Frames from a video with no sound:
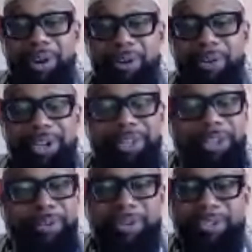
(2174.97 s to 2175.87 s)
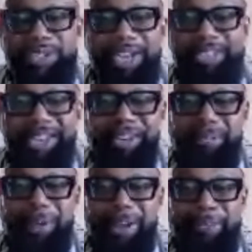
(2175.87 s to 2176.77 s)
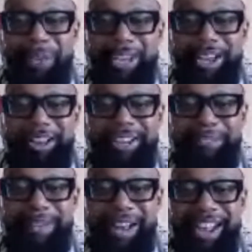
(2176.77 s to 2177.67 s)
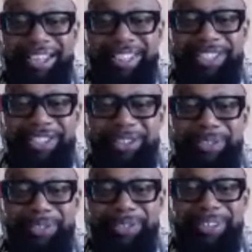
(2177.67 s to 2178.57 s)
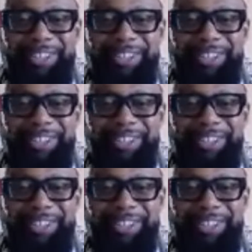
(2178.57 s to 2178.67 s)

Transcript: a little bit away from me, Anken Ma'at to you.